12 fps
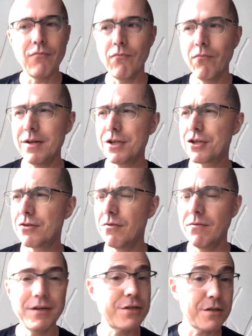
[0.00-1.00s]

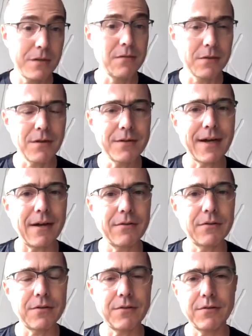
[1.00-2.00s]
Which turns
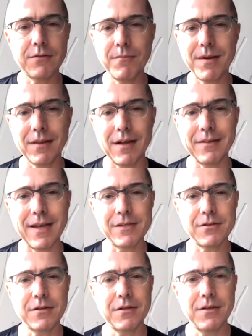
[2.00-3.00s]
out to be a lot
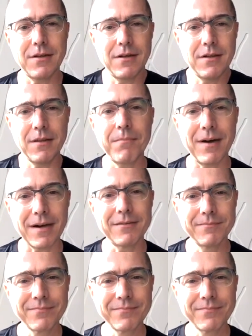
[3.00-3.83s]
nicer to the puck.